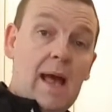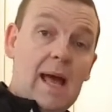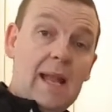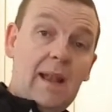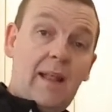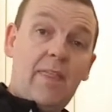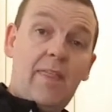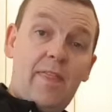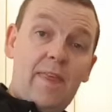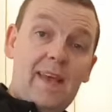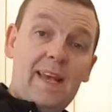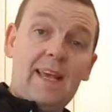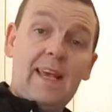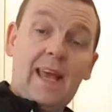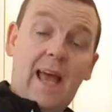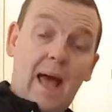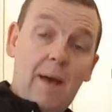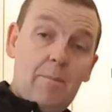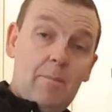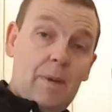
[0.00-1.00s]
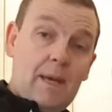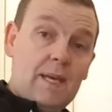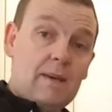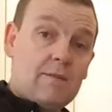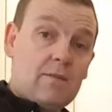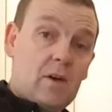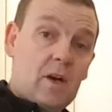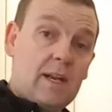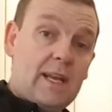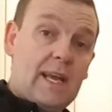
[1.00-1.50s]
and I think I may
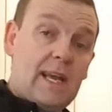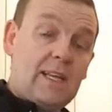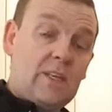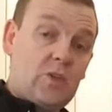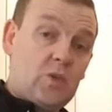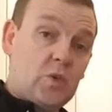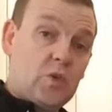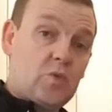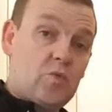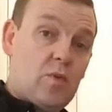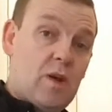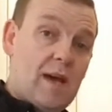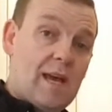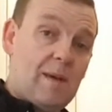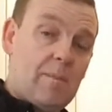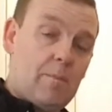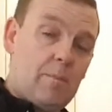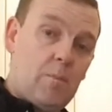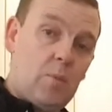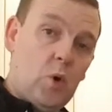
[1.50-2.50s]
have got it just right,